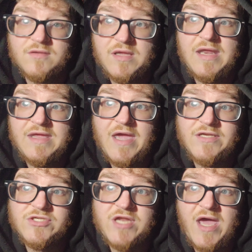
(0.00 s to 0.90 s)
E D
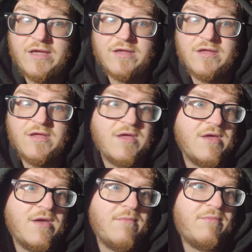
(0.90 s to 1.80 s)
H deck,
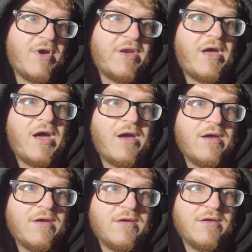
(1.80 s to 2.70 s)
but uh,
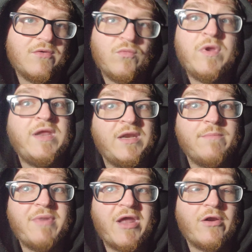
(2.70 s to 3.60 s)
we need a
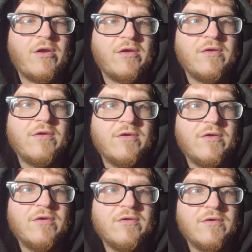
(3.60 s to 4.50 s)
better
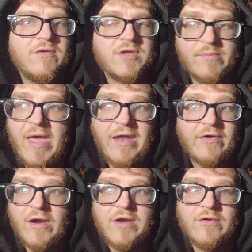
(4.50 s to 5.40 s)

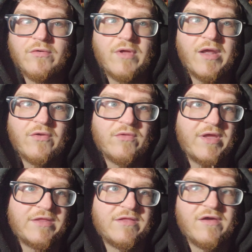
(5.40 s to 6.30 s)
commander. I don't I don't
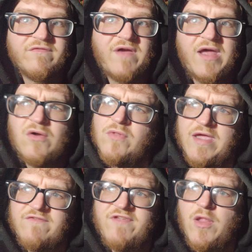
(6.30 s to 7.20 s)
like the I don't
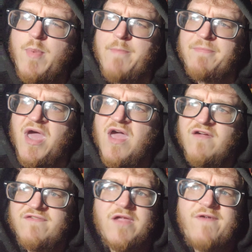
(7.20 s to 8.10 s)
like Philippip
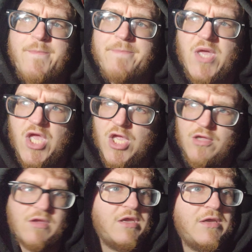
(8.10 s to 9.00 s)
Philippip.
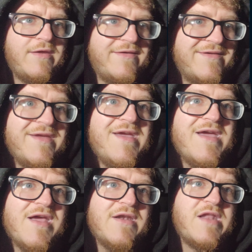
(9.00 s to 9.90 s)

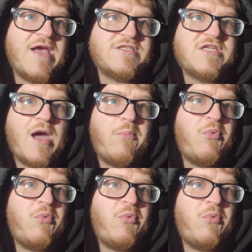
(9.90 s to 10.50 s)
Next up,